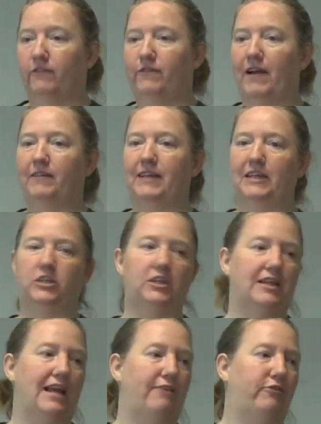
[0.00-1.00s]

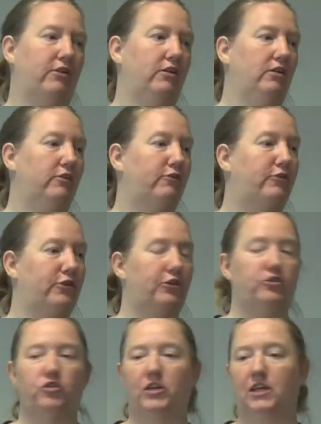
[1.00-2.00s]
Foundation level, for
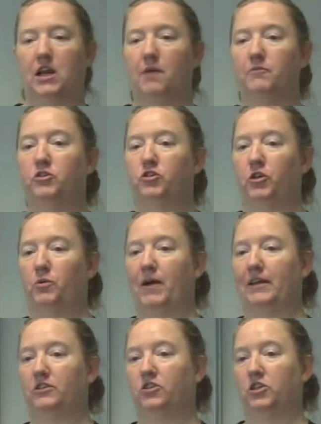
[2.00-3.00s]
the trigonometry
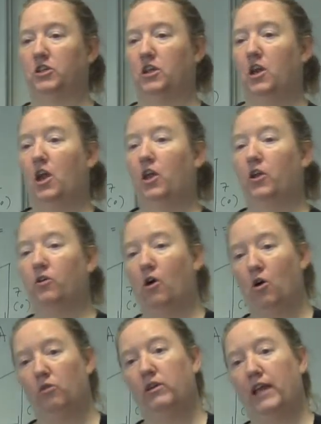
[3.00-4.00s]
question, you're
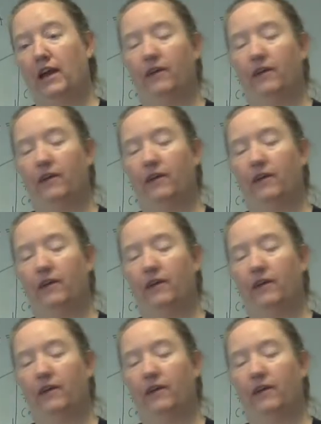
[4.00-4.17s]
only